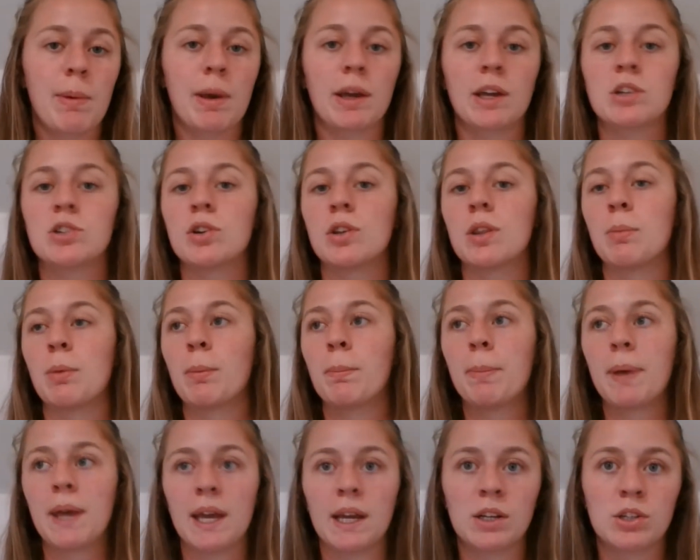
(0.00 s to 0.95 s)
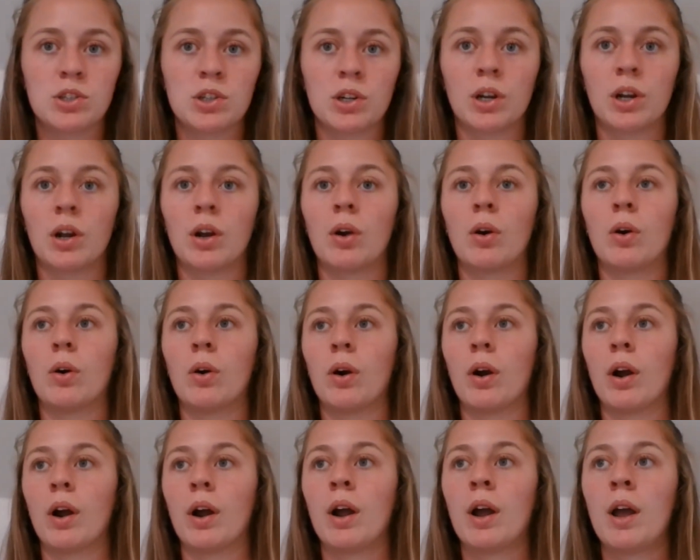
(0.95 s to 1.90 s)
I could show them a picture
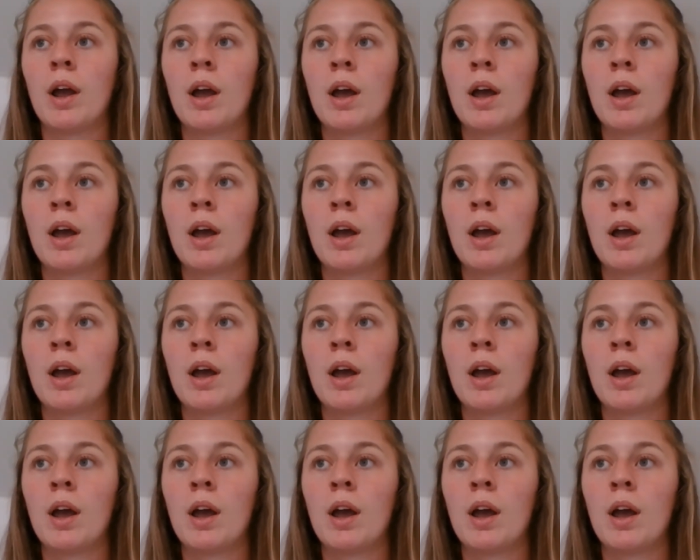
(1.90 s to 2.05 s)
or